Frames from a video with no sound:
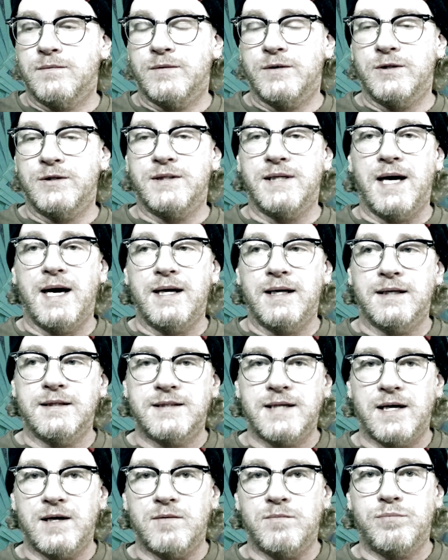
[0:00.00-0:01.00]
When her dad gets
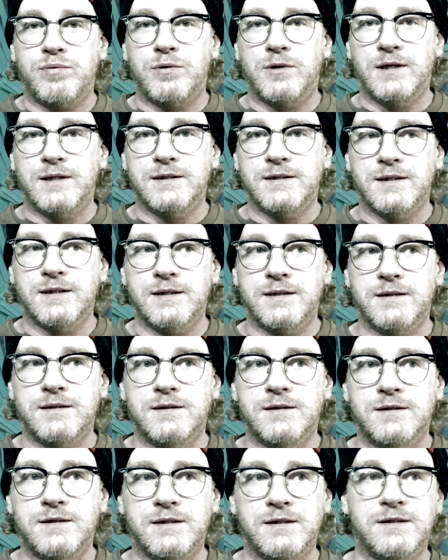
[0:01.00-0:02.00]
out of prison,
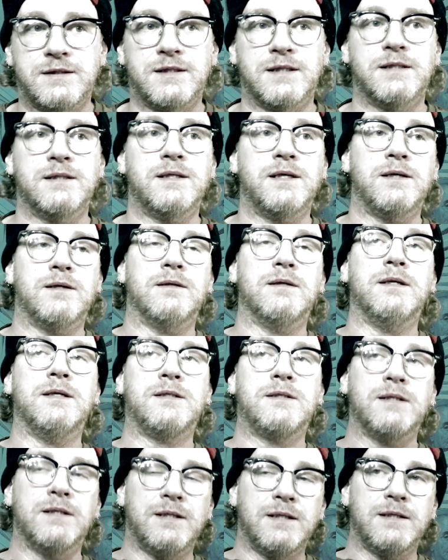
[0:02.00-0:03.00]
she's sitting there
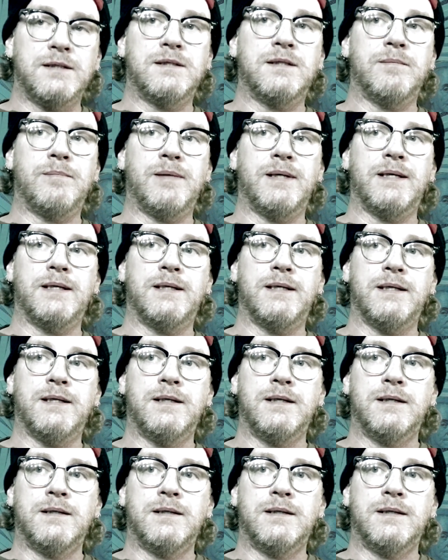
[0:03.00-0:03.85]
listening to Biggie.